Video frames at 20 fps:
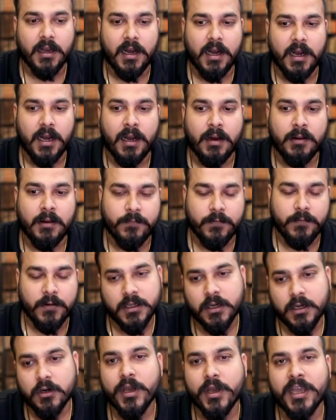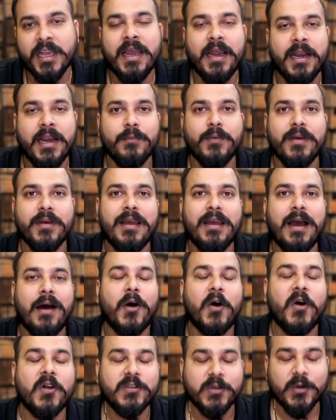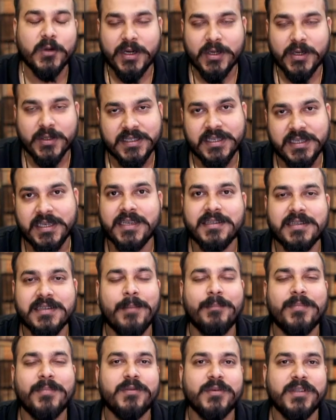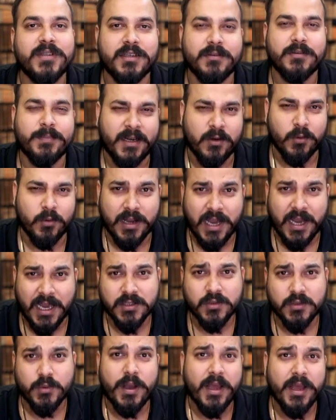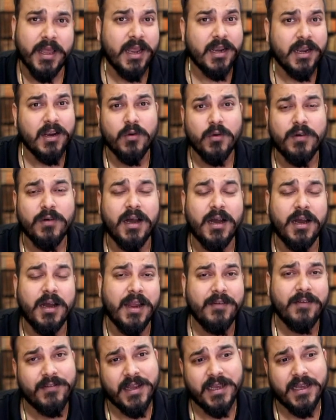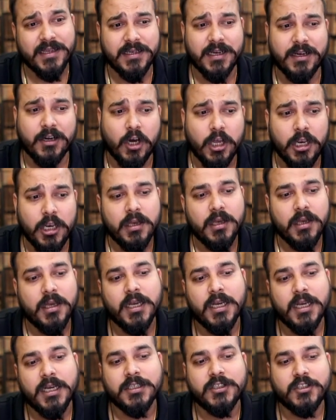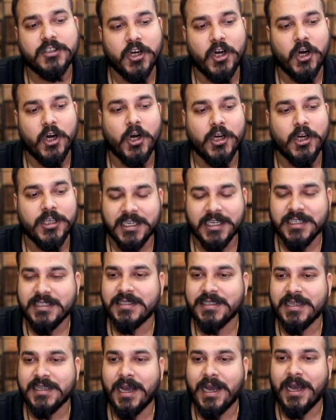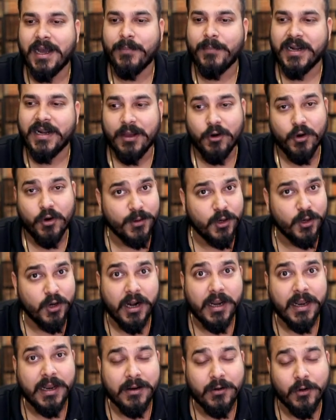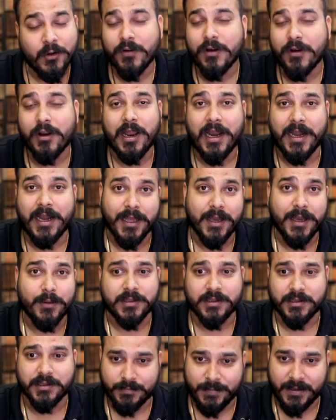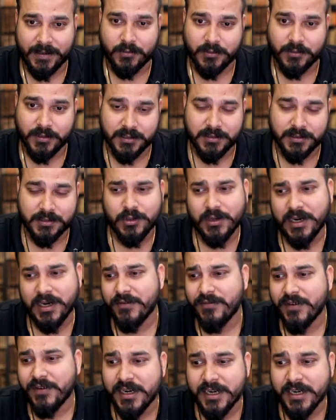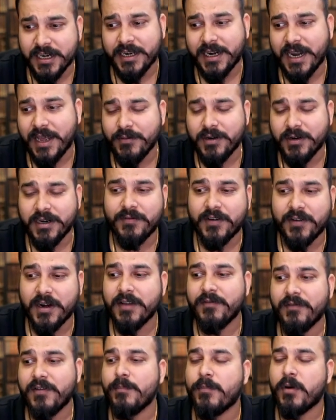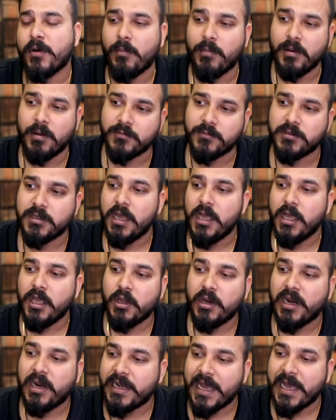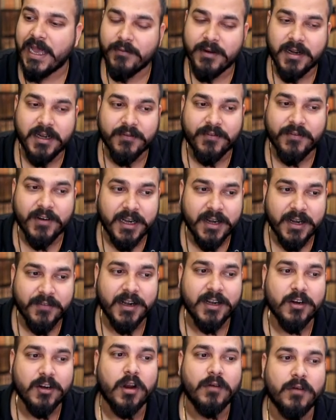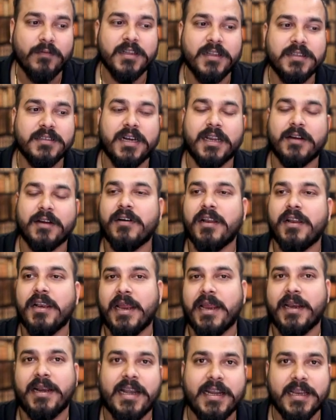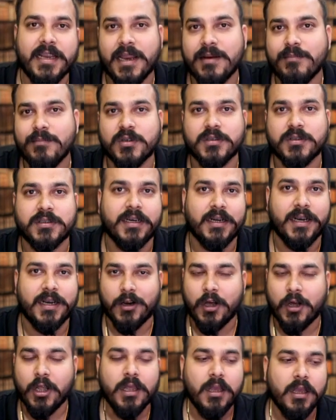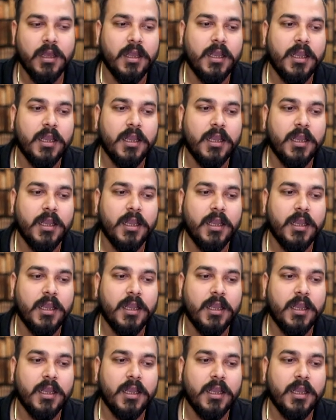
Further going ahead, we are also going to see examples with respect to chi-square, ANOVA, f-test and all. So yes, but I hope you got an overall idea with respect to this. You can definitely try with different problems. You can try with different confidence interval like 99% and all.